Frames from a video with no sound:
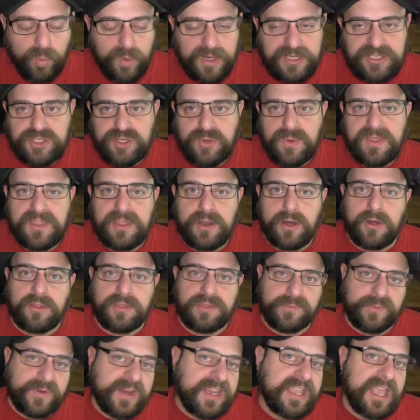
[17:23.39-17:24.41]
which there
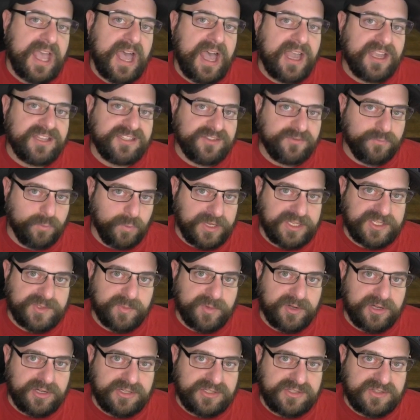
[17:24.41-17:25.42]
are three kinds of
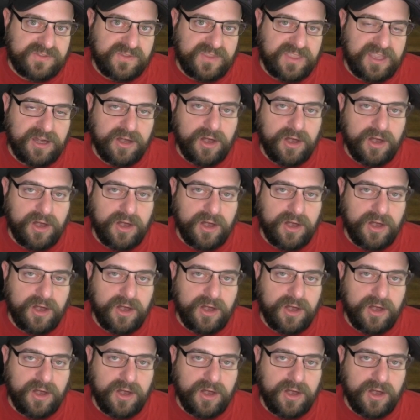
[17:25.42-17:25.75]
Whispers.